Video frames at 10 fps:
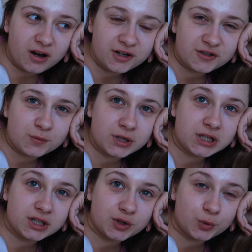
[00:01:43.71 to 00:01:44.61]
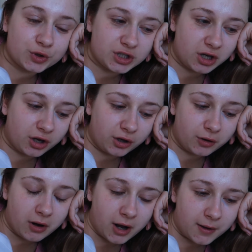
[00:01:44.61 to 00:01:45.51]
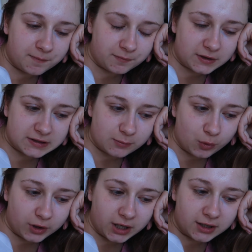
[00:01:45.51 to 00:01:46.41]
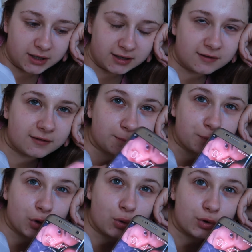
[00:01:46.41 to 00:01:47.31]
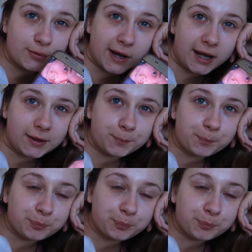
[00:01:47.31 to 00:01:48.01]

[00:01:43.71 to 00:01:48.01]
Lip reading: I just wanted to talk to you this morning. It's 7:45.